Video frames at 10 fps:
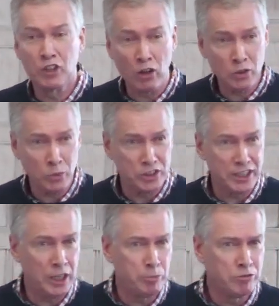If God
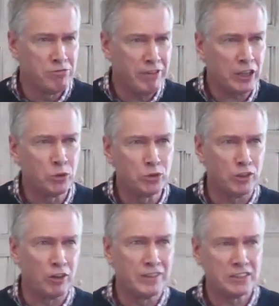were to keep a
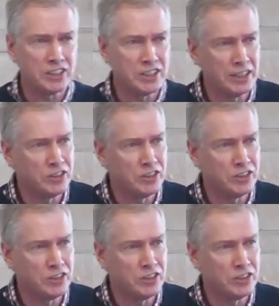record of our